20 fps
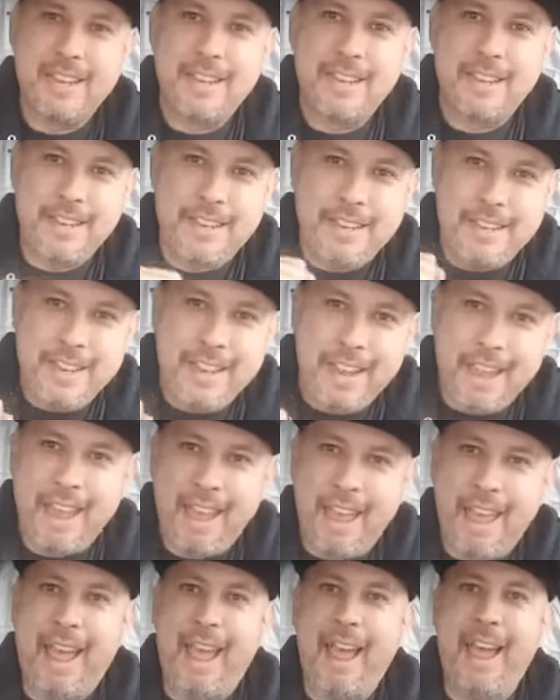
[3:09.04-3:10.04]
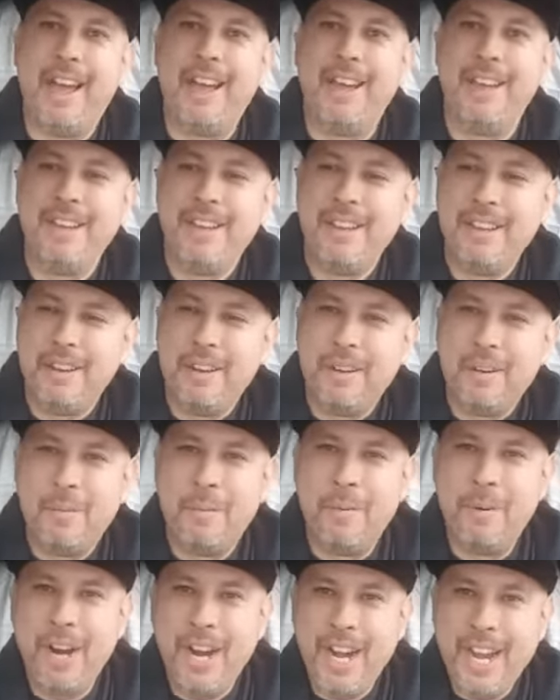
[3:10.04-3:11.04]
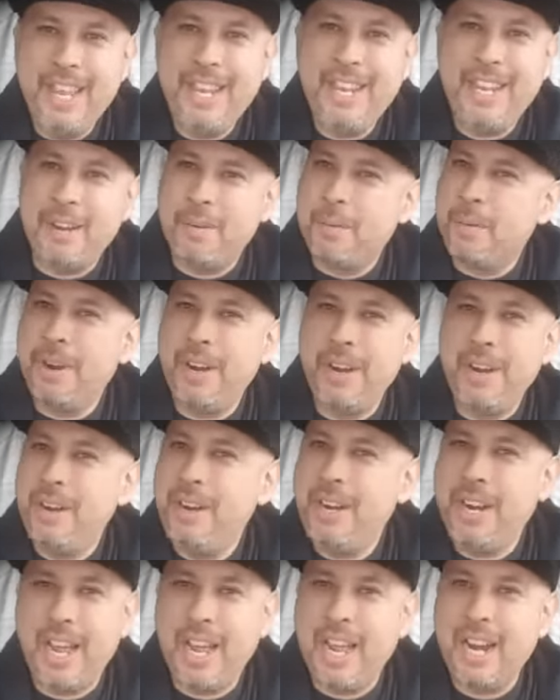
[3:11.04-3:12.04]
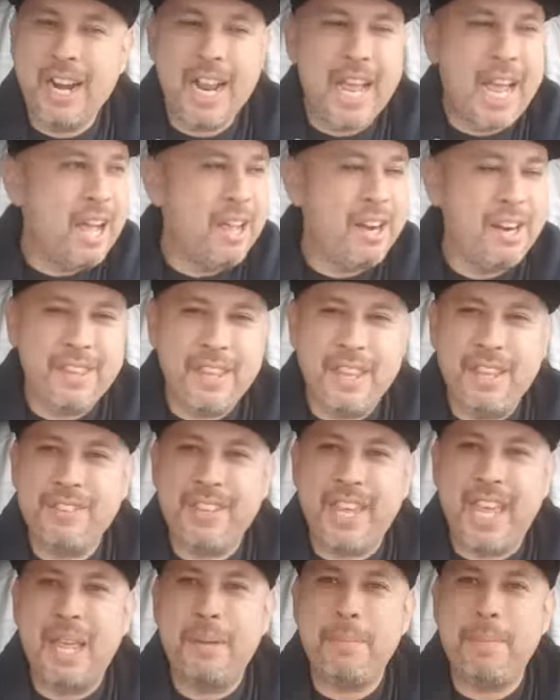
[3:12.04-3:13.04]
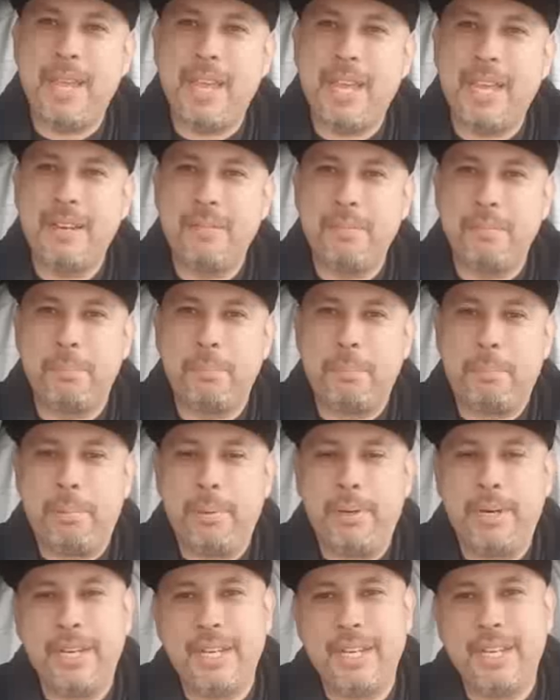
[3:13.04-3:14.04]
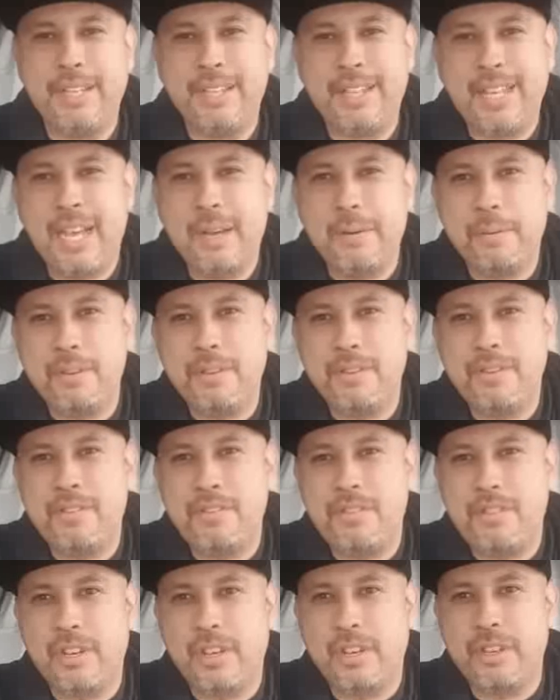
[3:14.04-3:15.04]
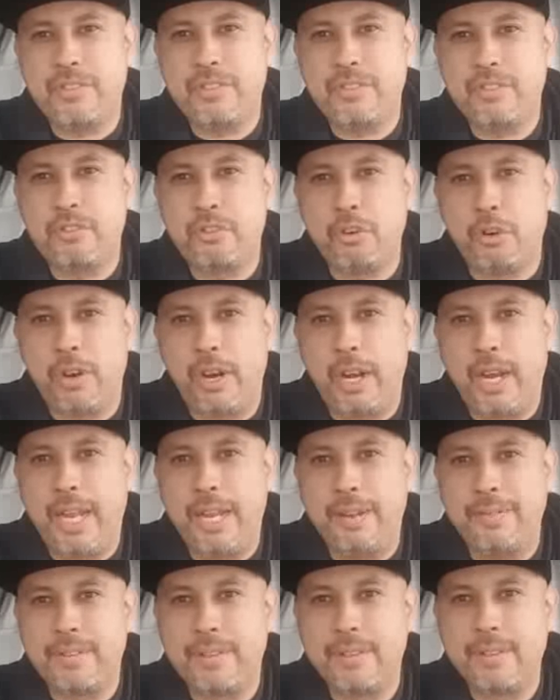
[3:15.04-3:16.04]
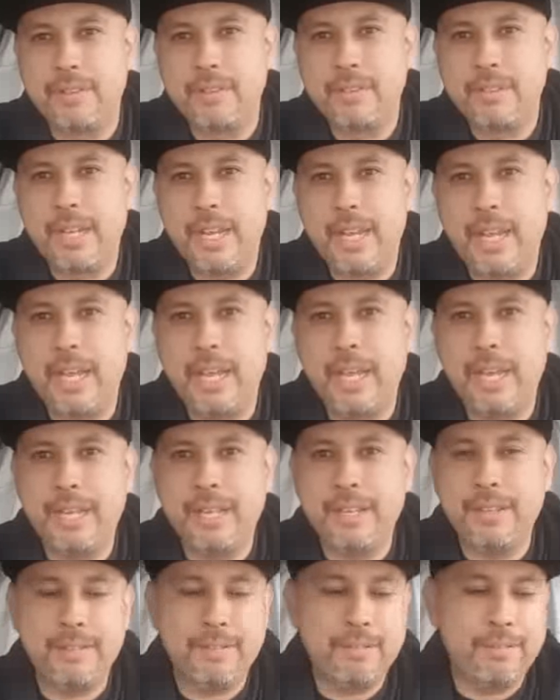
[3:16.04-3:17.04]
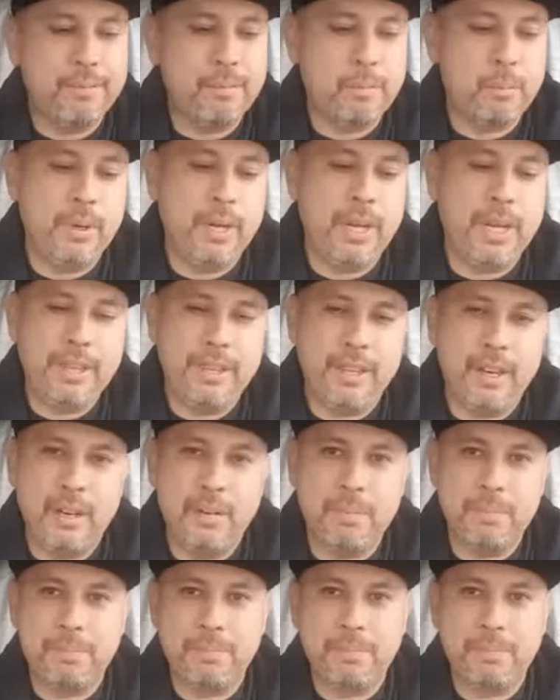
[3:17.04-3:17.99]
yeah, we're in it. We're not out of this game yet. But that was just short lived, and we ended up